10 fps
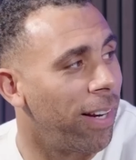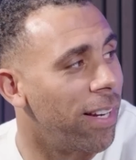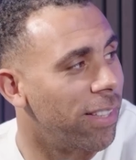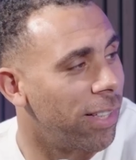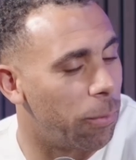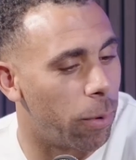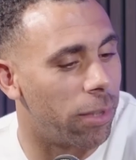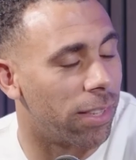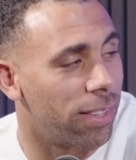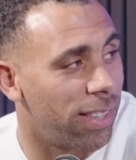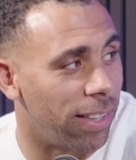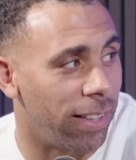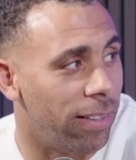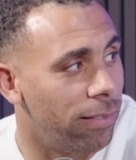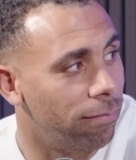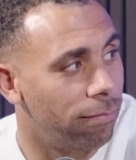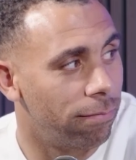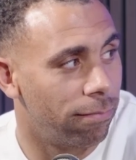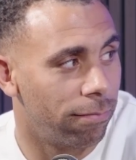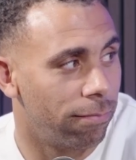against him when he was at City,
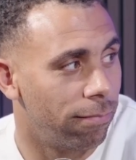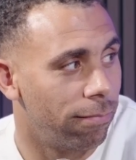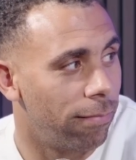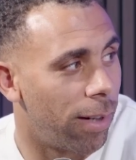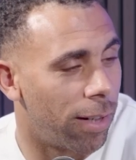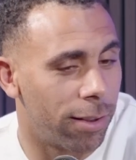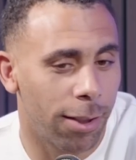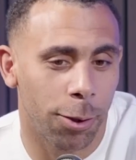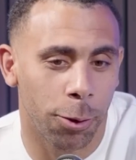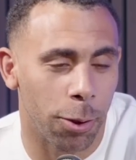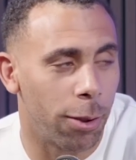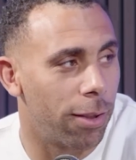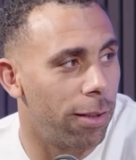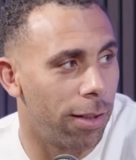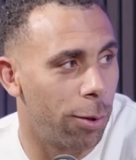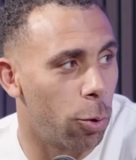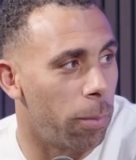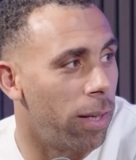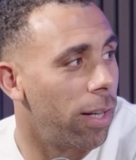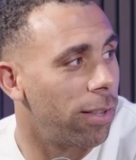and I tell Still you, good. He, taught
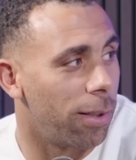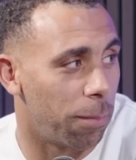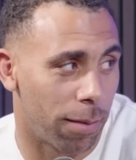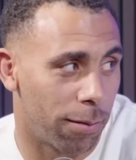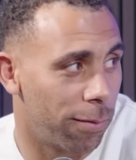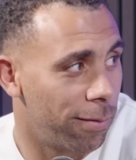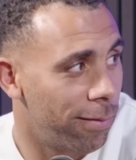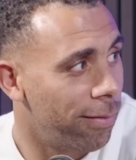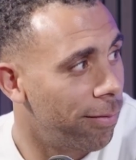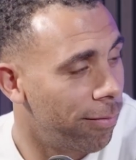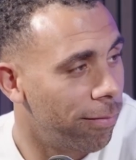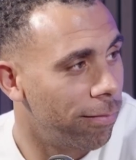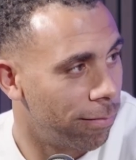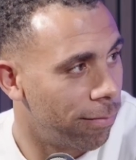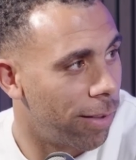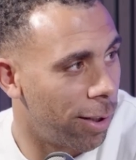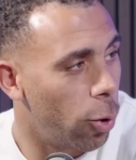me a lesson. Mm. He